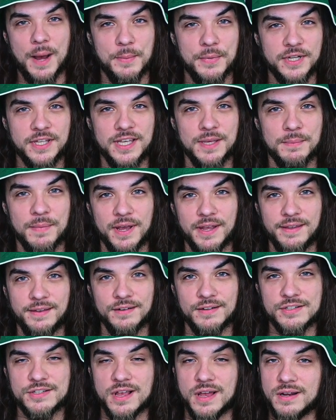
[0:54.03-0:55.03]
I'm going to get my
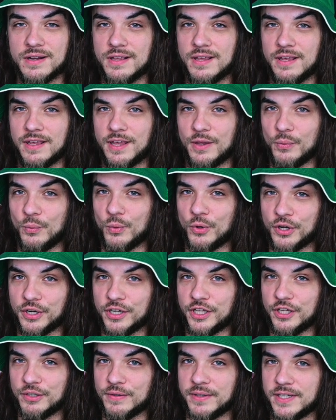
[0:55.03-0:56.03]
ears on and we're
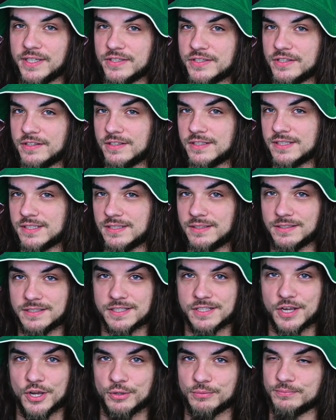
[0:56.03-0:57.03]
going to get right into this.
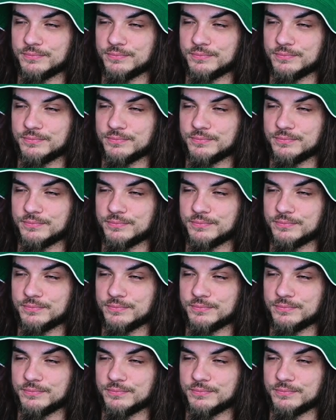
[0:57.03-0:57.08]
Let's go.